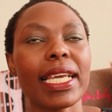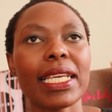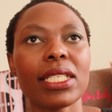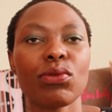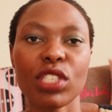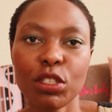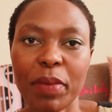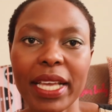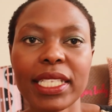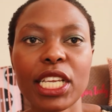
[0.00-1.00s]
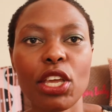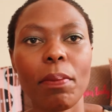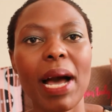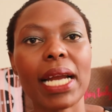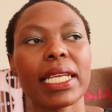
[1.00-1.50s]
is respecting your
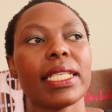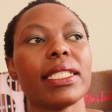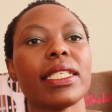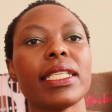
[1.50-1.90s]
parents,